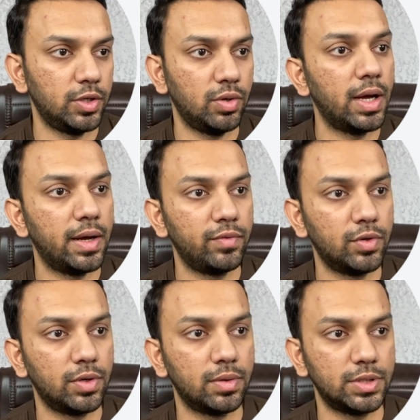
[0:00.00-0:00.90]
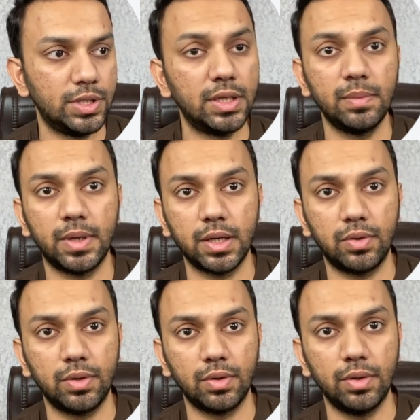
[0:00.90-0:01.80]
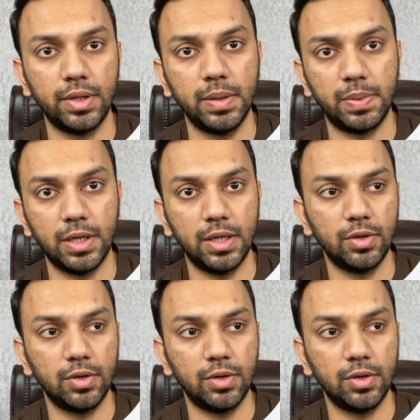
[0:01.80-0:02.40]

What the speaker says: you have your GTIN barcode already printed